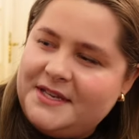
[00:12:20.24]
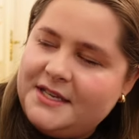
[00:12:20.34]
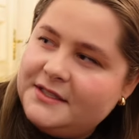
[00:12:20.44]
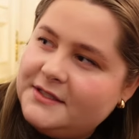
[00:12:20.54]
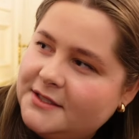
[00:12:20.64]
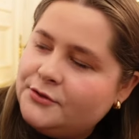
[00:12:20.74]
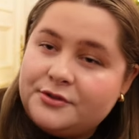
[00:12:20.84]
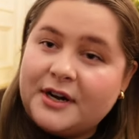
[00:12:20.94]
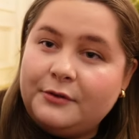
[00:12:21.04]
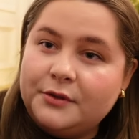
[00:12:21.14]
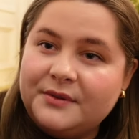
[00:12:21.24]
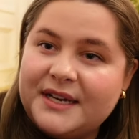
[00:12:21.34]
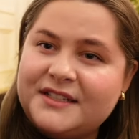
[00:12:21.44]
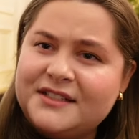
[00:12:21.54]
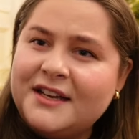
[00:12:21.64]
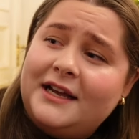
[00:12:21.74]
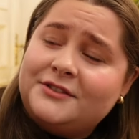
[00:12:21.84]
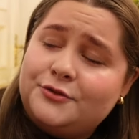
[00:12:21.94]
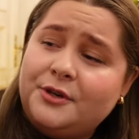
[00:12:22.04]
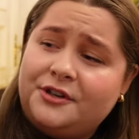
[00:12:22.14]
piece to travel with. And
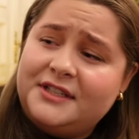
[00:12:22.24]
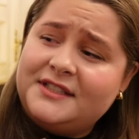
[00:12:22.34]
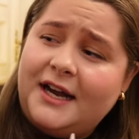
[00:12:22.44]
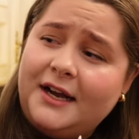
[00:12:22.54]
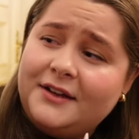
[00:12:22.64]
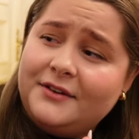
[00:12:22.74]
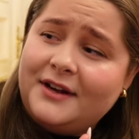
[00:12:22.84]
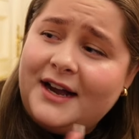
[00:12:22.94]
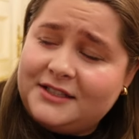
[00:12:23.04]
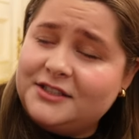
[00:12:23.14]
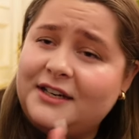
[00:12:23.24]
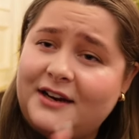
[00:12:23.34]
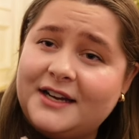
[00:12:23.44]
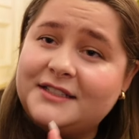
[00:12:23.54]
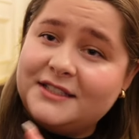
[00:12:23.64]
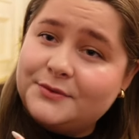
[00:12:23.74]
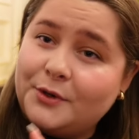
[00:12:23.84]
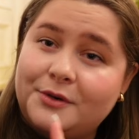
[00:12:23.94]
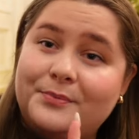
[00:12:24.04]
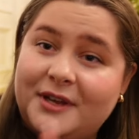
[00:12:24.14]
to be honest, I actually like this
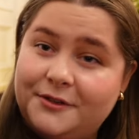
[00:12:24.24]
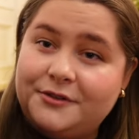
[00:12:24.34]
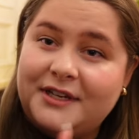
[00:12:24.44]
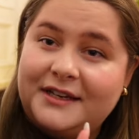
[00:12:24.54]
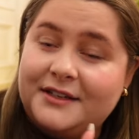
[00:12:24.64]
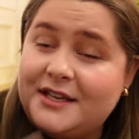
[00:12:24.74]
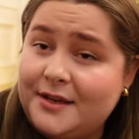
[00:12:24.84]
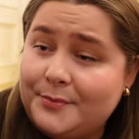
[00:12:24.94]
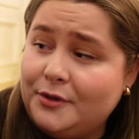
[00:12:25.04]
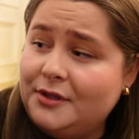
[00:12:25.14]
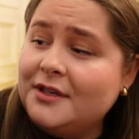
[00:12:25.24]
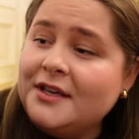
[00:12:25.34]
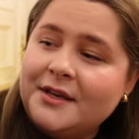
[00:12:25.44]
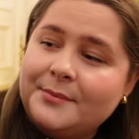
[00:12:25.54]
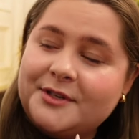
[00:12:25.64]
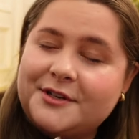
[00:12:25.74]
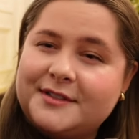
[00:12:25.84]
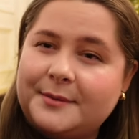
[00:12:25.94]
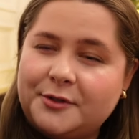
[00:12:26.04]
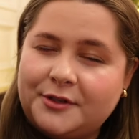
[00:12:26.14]
one better than the Keepall, because
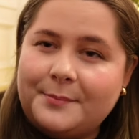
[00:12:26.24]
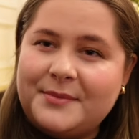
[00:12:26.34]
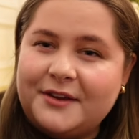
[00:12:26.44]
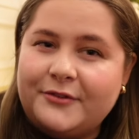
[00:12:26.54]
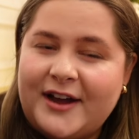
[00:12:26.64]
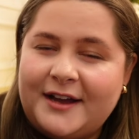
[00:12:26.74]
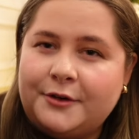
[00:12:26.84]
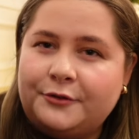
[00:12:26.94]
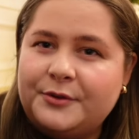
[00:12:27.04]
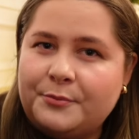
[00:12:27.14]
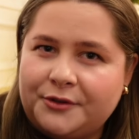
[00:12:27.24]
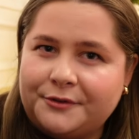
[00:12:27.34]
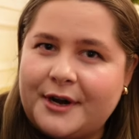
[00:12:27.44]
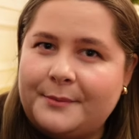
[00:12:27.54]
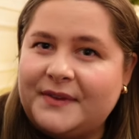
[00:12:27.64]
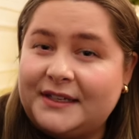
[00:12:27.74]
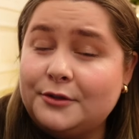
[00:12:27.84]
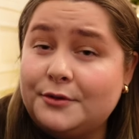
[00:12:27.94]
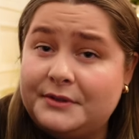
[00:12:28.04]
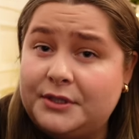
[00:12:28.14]
I'm not a big fan of the monogram that
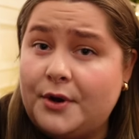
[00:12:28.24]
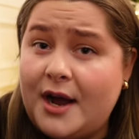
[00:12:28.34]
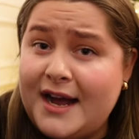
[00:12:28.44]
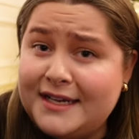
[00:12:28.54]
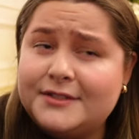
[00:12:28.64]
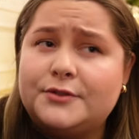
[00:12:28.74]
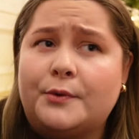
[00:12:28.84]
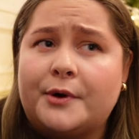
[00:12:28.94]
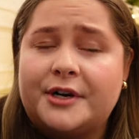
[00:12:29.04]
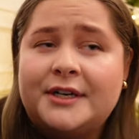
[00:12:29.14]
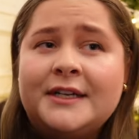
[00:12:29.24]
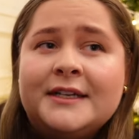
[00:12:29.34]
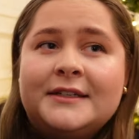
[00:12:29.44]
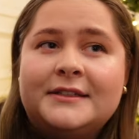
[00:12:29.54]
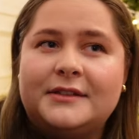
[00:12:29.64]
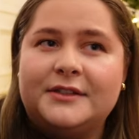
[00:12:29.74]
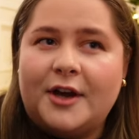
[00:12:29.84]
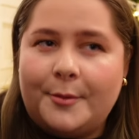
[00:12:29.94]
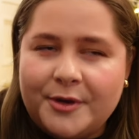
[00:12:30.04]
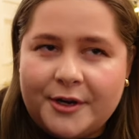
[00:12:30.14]
Louis Vuitton has, or the
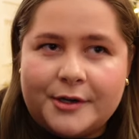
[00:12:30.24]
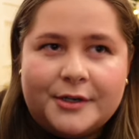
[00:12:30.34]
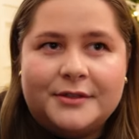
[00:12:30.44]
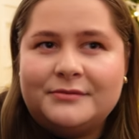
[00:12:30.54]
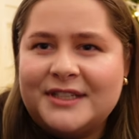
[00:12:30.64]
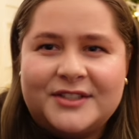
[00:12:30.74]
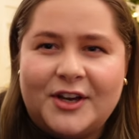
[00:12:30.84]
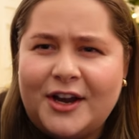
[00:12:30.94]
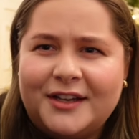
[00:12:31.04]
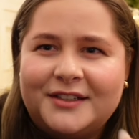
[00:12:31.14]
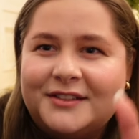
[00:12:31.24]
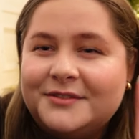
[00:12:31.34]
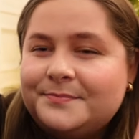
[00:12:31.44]
Damier design.